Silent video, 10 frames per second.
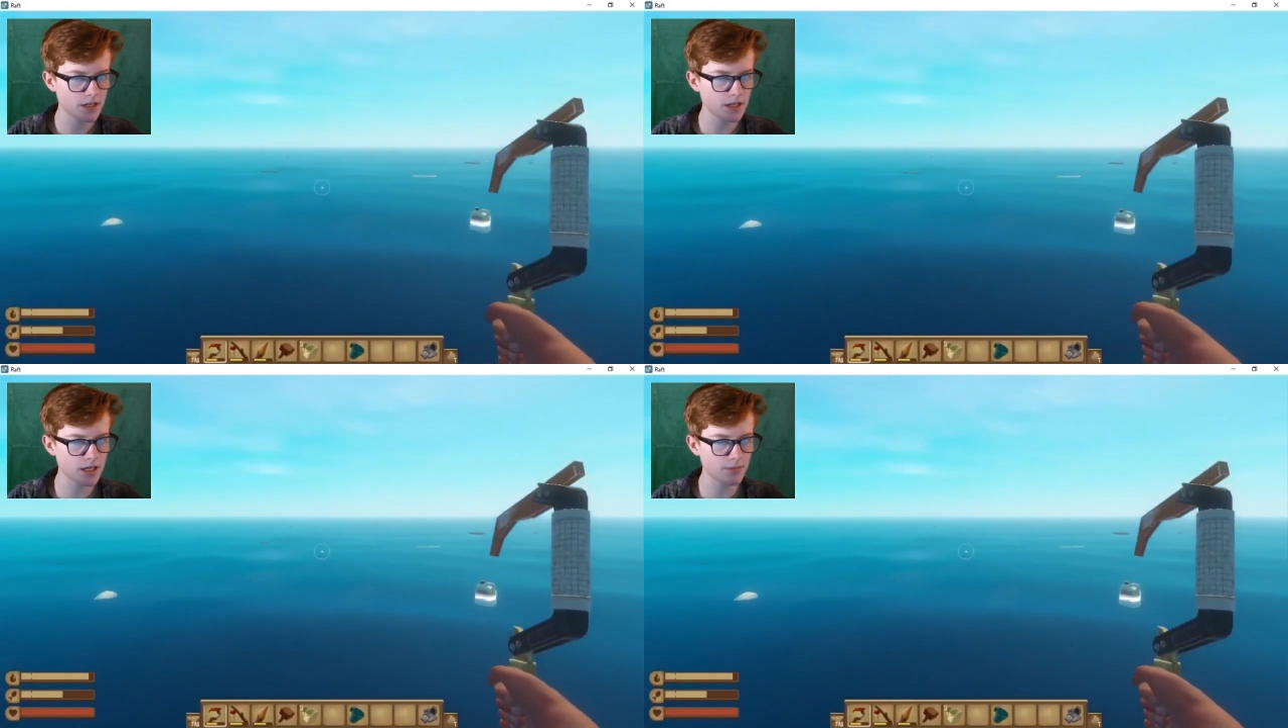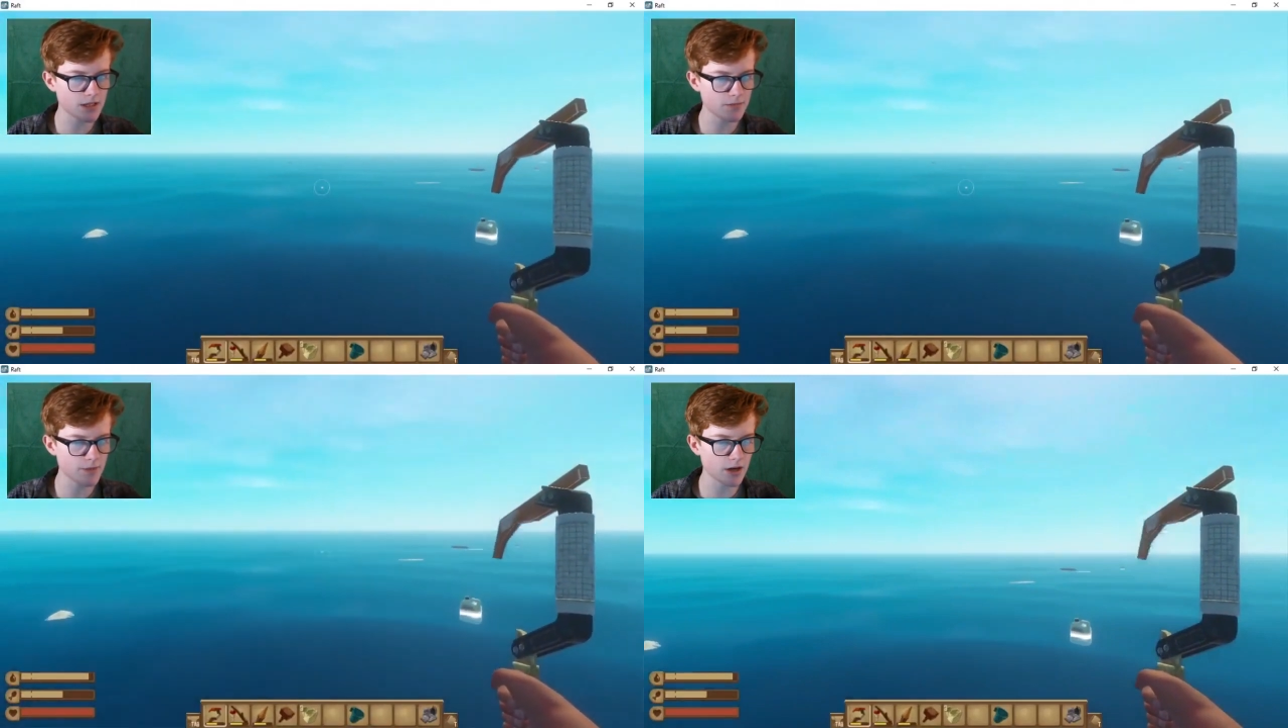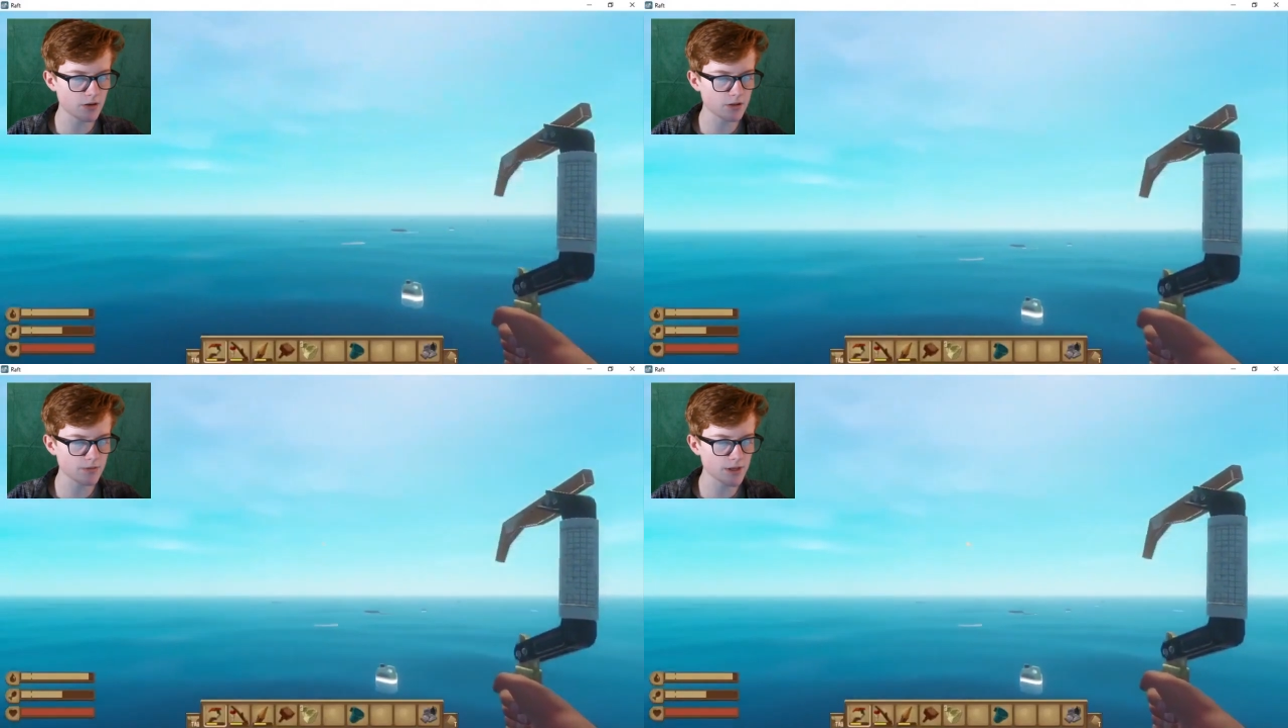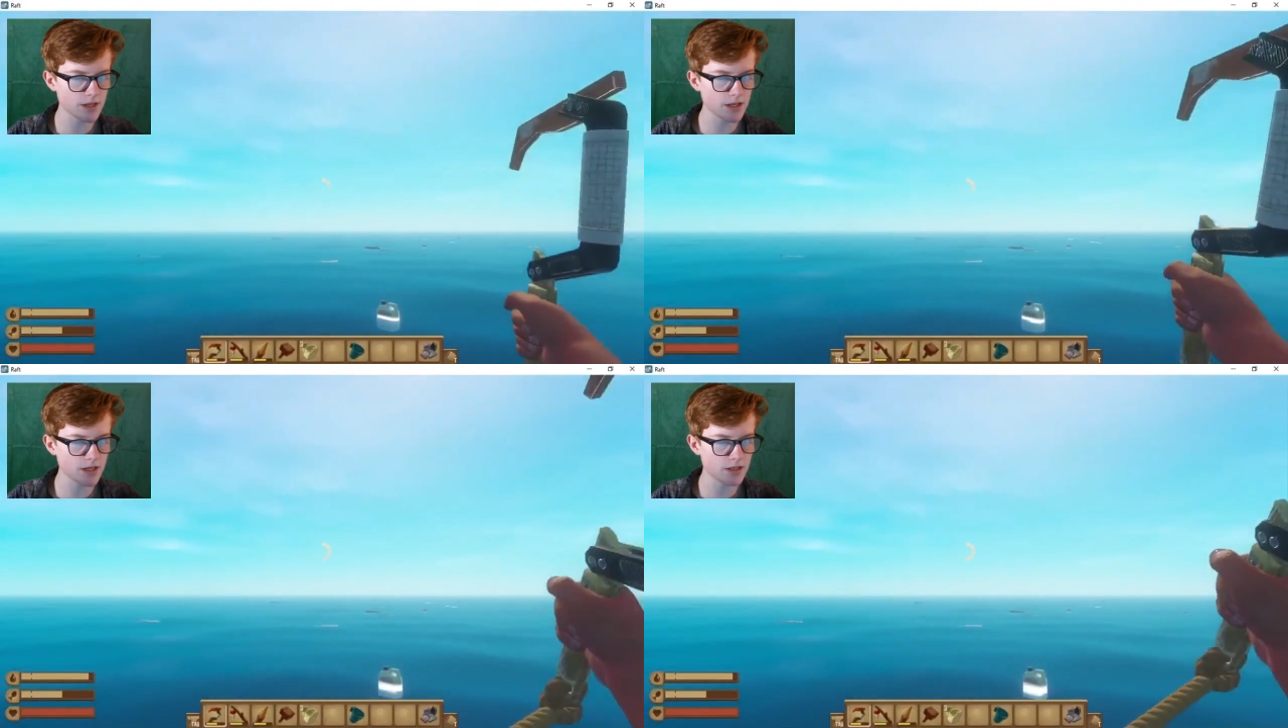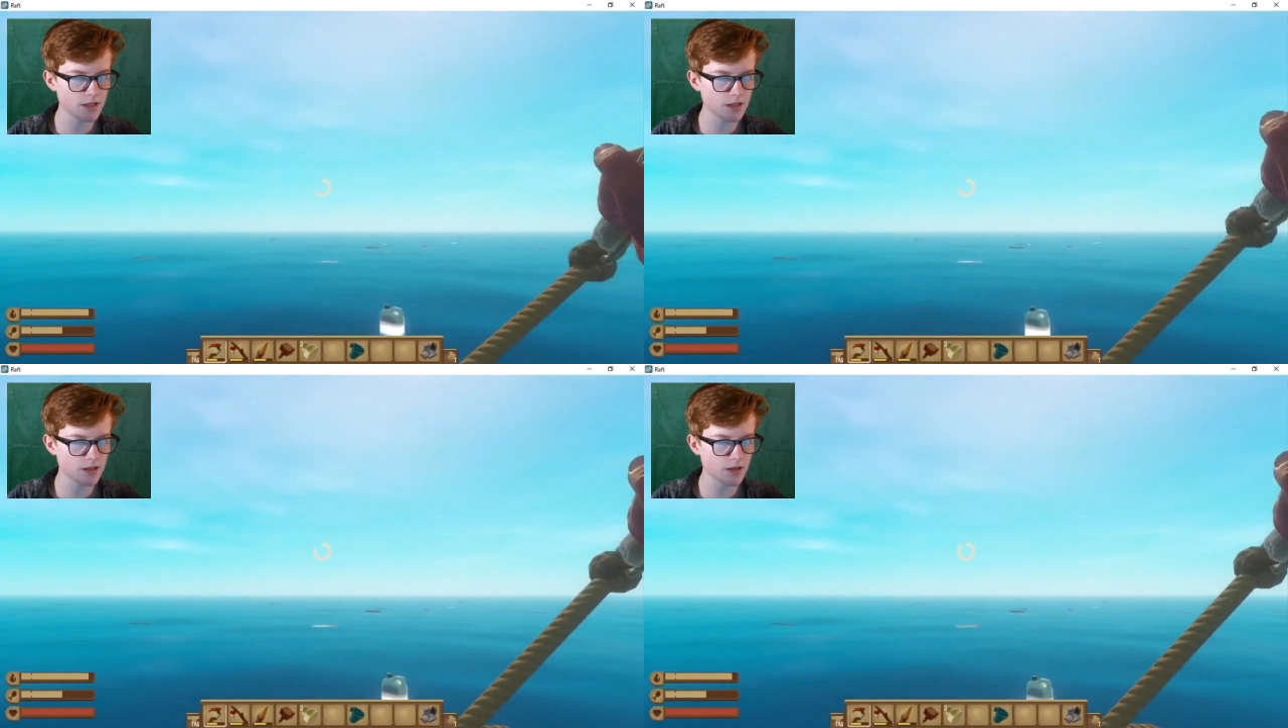Can you give me some barrels, please?